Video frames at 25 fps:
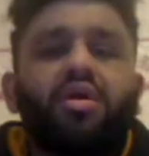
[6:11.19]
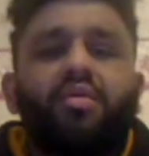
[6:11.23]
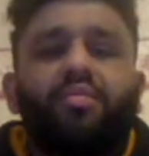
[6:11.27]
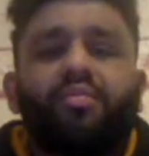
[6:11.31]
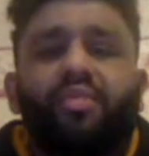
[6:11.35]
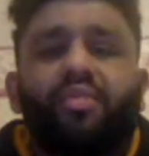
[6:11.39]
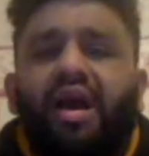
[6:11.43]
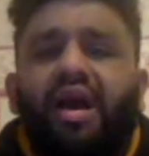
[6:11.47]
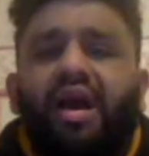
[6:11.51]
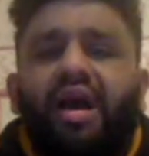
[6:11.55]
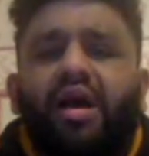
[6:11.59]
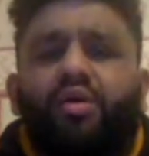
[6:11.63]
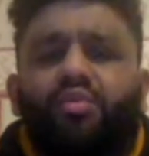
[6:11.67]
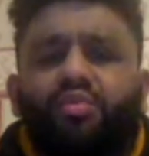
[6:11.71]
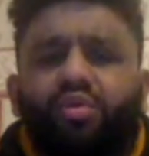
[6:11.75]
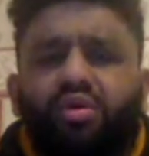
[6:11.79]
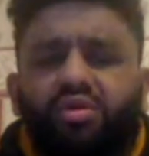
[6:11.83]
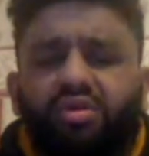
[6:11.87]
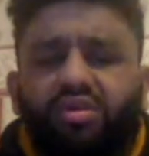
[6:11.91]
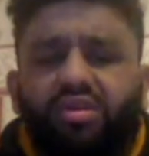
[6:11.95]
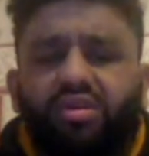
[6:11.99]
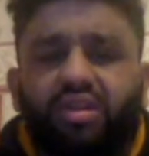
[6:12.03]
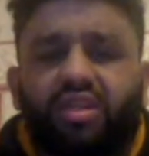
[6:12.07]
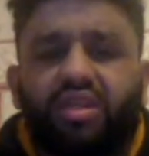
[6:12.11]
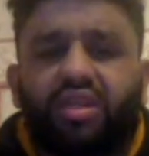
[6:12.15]
But I
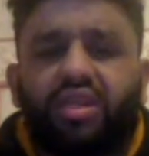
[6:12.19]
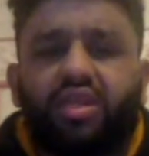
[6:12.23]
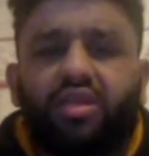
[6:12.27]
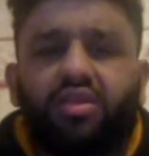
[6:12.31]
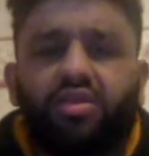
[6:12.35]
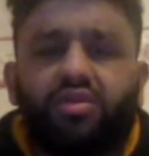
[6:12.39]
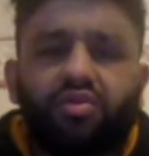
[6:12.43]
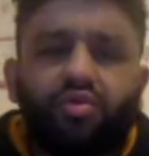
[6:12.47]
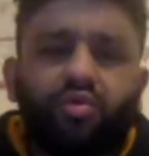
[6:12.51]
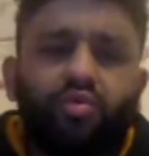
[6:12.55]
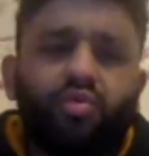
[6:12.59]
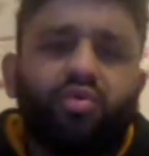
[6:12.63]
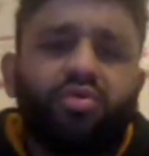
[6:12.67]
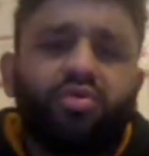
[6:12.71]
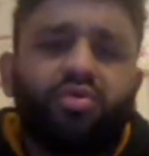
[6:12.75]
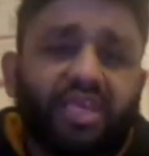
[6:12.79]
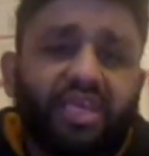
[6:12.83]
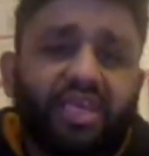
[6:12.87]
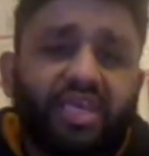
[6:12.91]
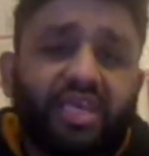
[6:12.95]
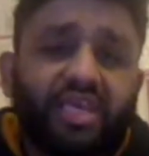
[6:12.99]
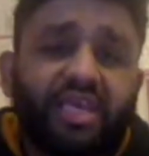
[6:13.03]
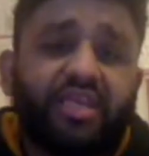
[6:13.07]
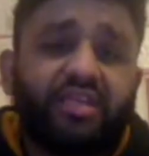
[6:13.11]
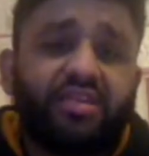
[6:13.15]
would lean towards
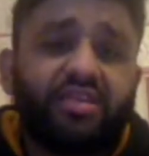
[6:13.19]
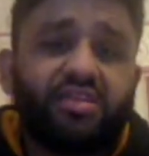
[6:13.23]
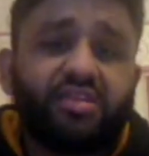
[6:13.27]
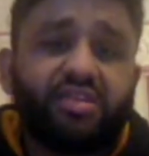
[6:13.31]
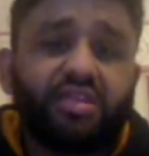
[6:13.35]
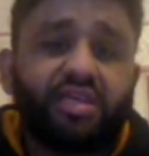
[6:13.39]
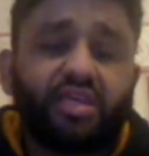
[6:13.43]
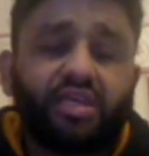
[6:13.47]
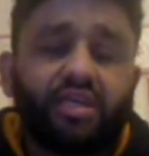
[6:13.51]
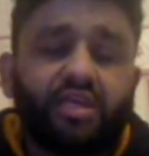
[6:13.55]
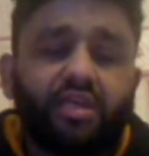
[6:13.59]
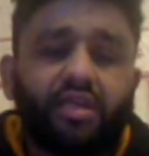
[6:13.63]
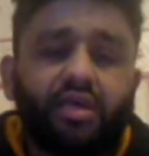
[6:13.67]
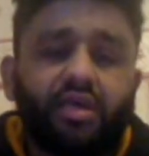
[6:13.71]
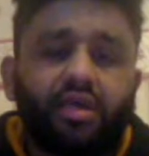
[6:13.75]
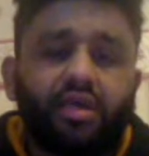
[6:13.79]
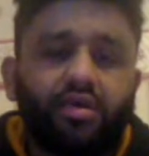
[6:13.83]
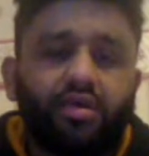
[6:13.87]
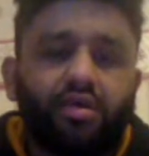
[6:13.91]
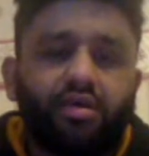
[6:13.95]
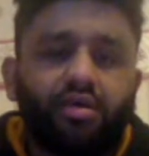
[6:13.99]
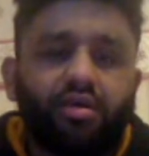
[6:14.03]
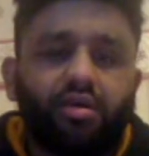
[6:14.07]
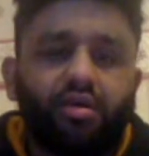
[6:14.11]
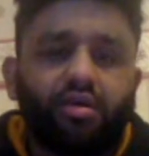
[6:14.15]
Katie Taylor
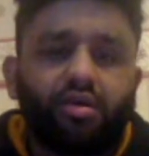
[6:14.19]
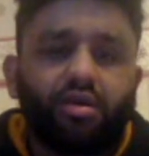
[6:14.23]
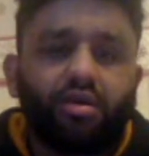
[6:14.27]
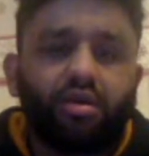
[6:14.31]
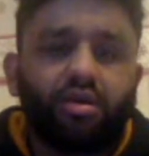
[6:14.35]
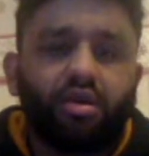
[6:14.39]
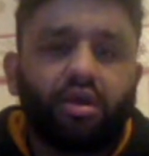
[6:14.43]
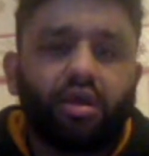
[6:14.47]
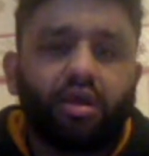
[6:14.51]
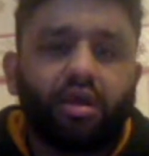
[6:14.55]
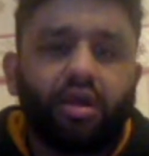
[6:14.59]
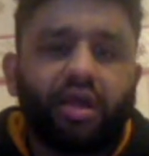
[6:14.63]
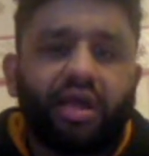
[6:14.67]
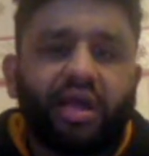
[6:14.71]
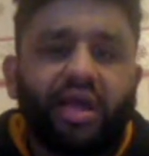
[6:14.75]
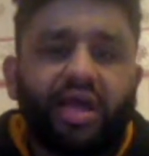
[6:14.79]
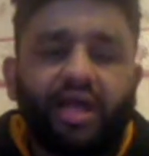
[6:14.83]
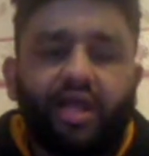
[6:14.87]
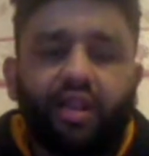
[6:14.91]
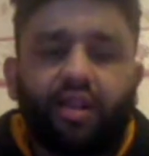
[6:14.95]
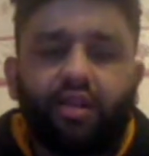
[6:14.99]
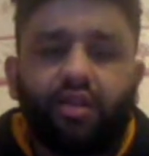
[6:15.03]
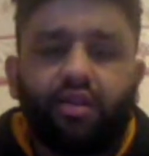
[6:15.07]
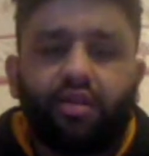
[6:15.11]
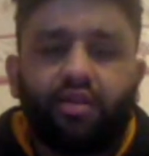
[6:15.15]

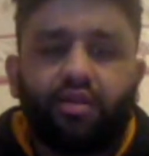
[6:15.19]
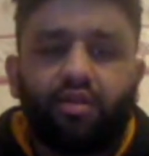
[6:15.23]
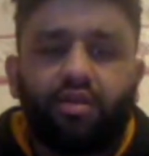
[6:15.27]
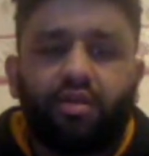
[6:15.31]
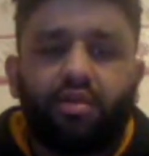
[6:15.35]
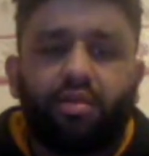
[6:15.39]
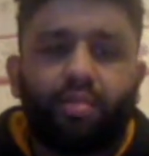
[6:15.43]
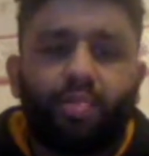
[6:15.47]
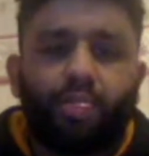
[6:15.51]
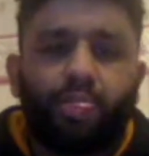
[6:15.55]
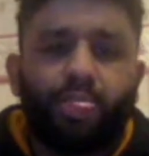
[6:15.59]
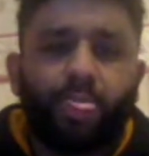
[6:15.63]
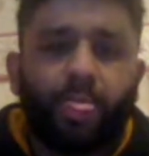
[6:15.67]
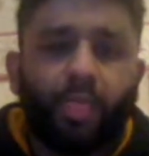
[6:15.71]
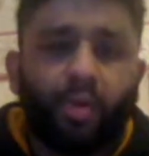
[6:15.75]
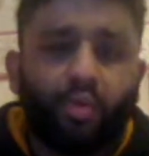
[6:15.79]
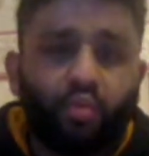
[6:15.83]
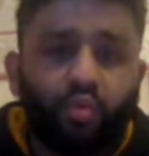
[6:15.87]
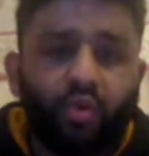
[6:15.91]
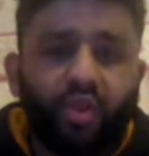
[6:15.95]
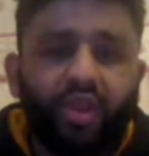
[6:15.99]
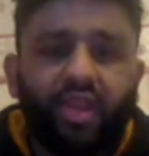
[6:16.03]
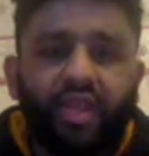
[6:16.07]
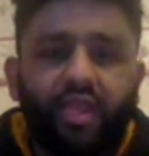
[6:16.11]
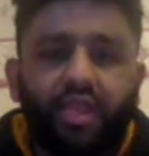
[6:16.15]
and
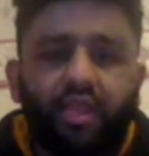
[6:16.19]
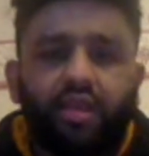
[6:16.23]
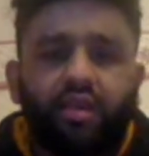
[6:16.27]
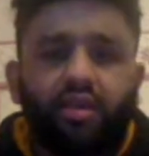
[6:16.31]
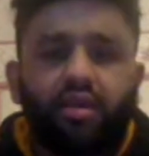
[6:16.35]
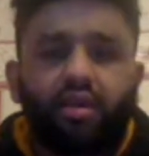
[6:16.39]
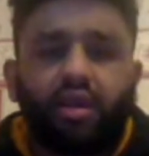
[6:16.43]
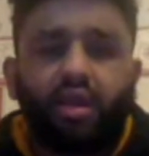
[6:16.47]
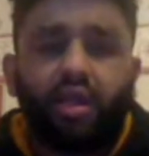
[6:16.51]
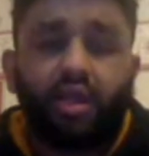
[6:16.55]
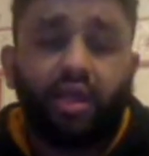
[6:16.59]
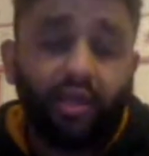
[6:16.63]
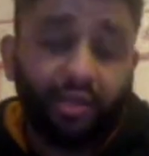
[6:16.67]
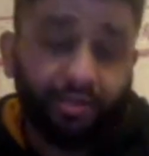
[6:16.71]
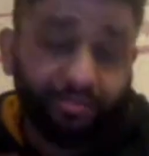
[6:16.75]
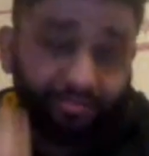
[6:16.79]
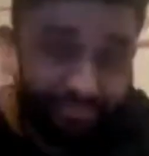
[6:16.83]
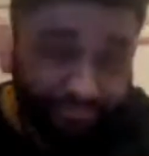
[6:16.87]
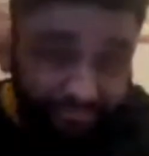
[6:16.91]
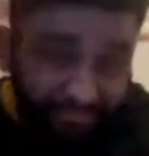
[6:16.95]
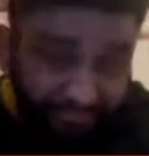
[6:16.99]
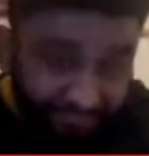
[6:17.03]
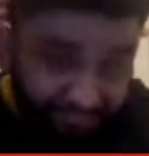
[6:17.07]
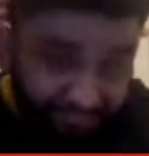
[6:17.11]
winning on